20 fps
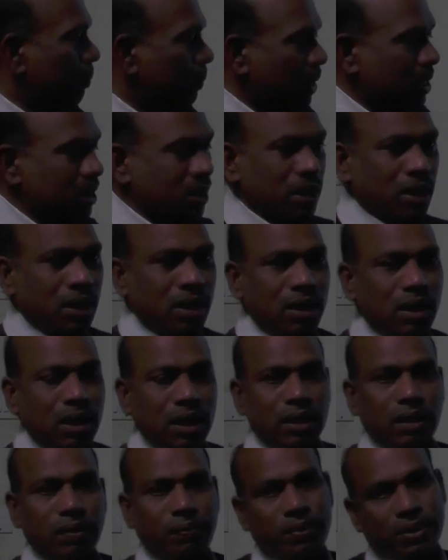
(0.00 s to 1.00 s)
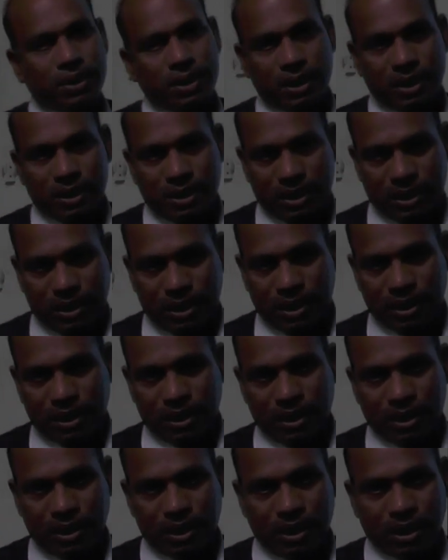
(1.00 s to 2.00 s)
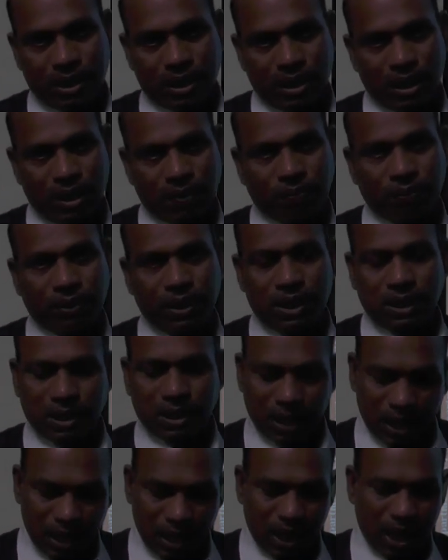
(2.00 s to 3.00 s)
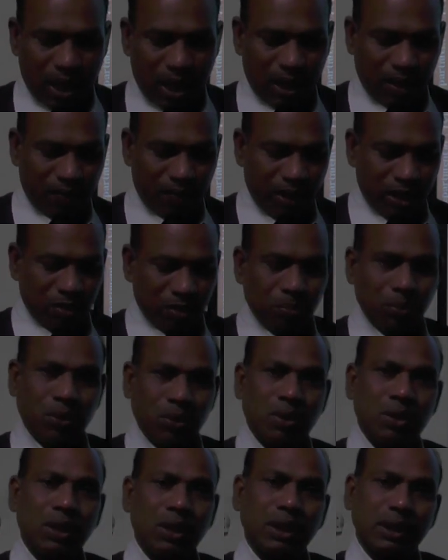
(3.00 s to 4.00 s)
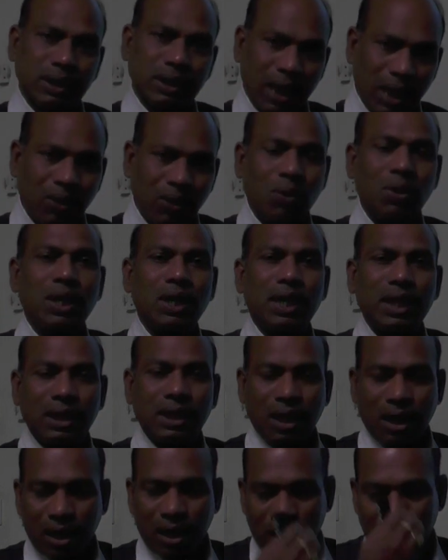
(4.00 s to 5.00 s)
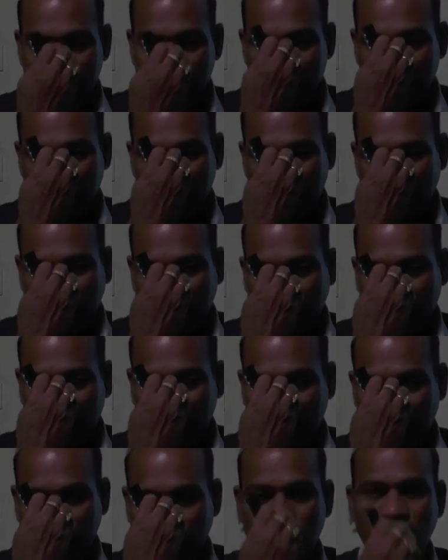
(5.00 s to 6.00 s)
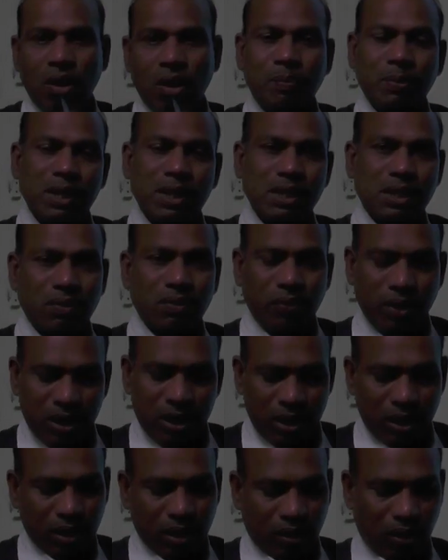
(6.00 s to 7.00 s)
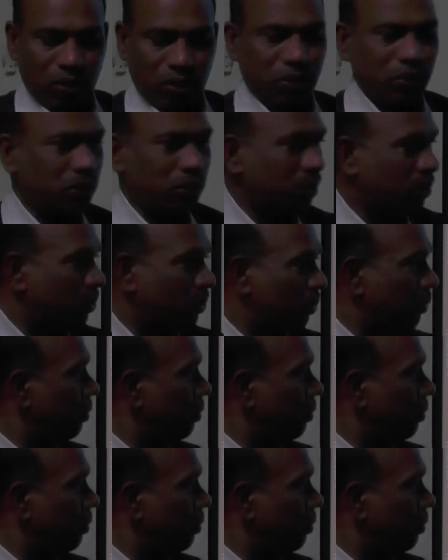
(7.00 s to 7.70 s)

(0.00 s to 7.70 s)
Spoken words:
pressure deficiency. If these three are available, then only the evaporation will continue.